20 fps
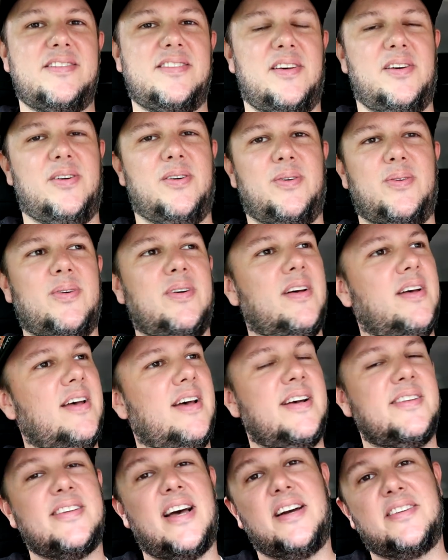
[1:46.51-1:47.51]
So
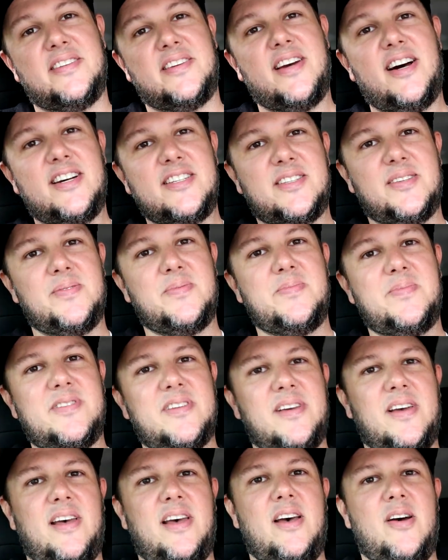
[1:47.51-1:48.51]
Toxic
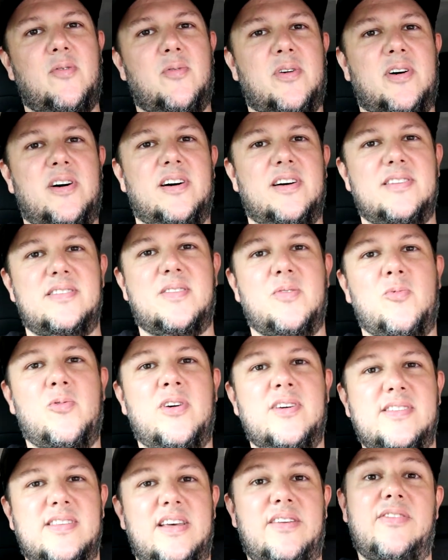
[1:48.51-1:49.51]
Customs was the
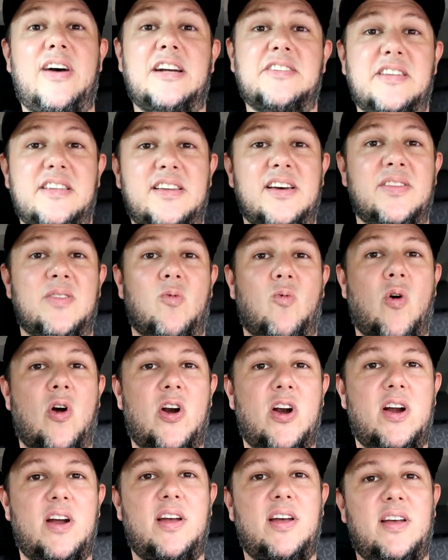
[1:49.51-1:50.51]
ones that have actually done the
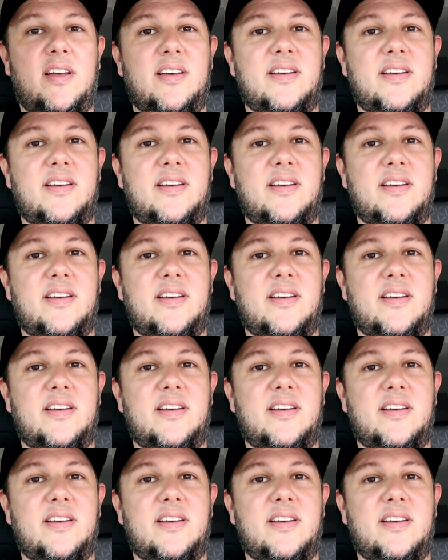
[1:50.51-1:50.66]
work.